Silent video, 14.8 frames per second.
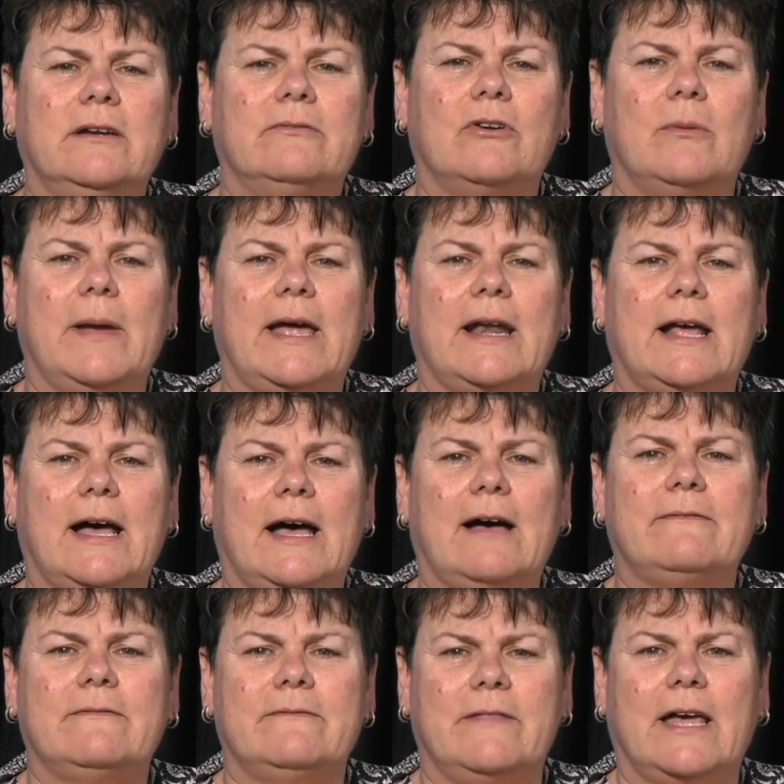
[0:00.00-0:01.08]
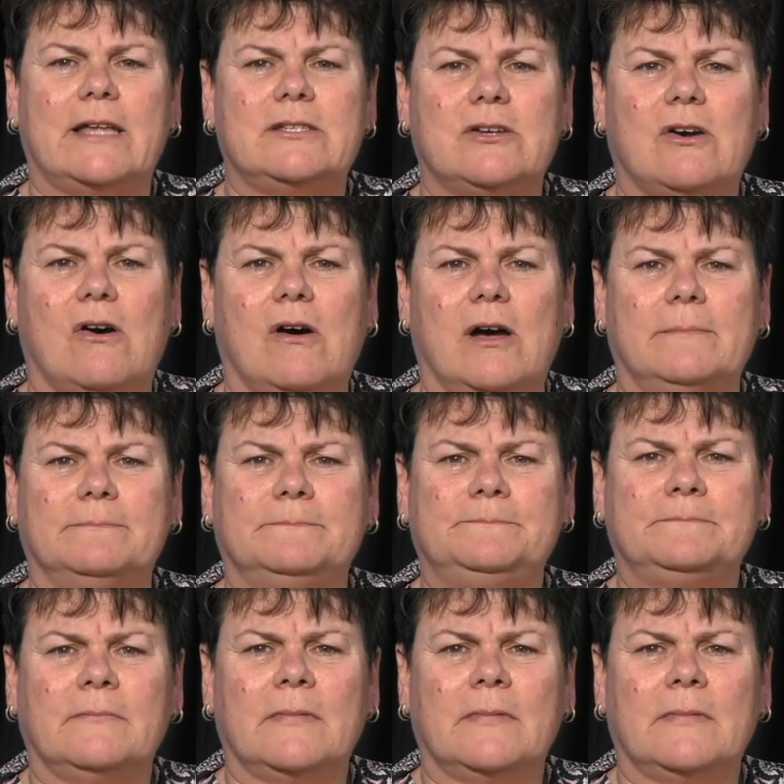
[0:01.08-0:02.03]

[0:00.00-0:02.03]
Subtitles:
for about half of that time.